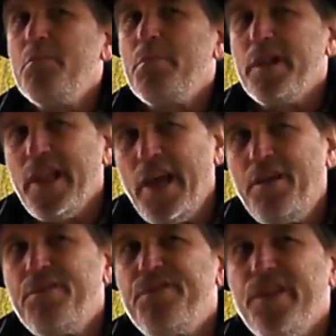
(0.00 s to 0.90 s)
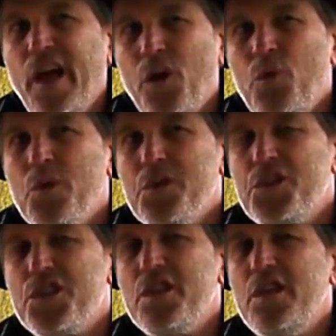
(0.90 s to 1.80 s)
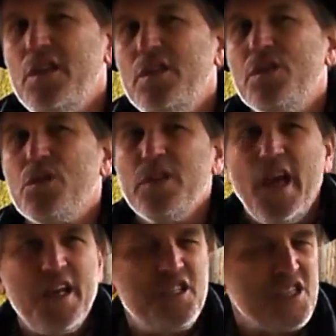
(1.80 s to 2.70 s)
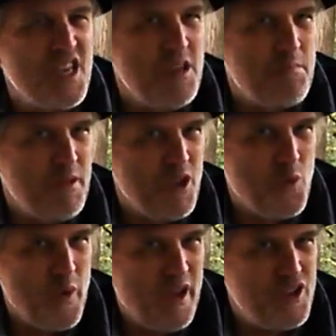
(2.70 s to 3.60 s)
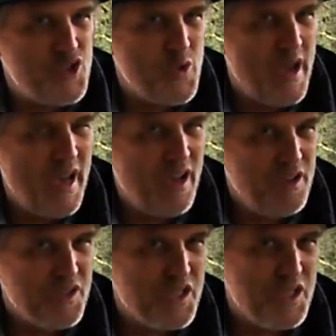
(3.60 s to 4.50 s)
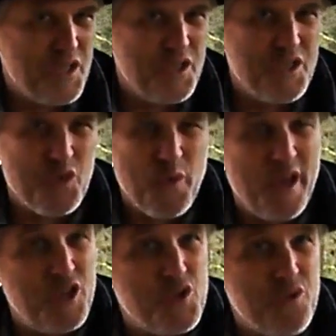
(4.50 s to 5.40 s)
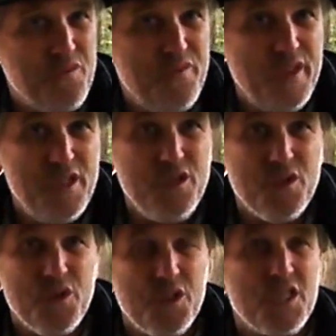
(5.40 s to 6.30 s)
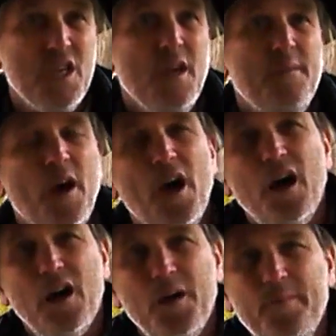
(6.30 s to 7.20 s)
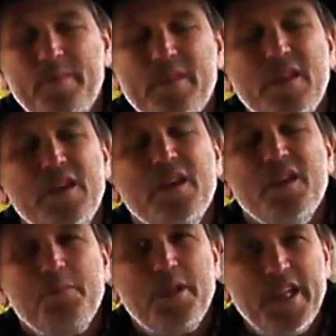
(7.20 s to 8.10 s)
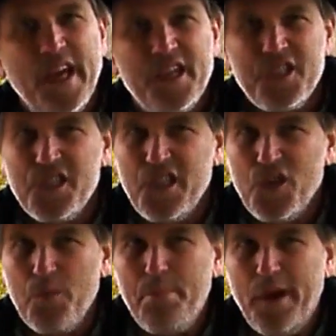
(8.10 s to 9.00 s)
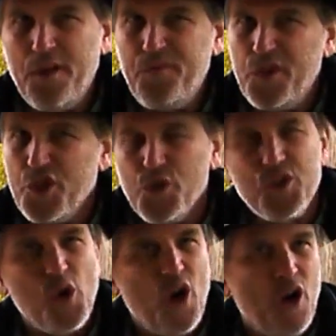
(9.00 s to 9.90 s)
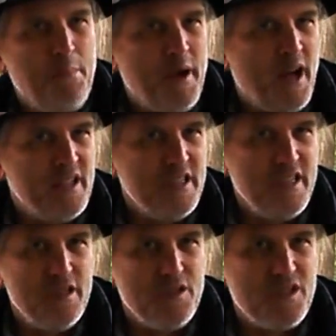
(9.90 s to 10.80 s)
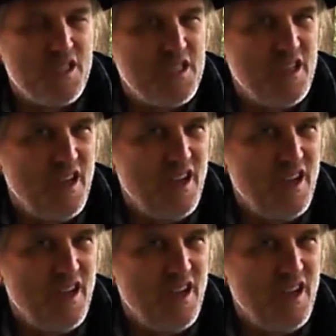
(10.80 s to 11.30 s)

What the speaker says: plant flowers in your landscaping, around your houses, around your vineyards. Plants that are beneficial to all pollinators.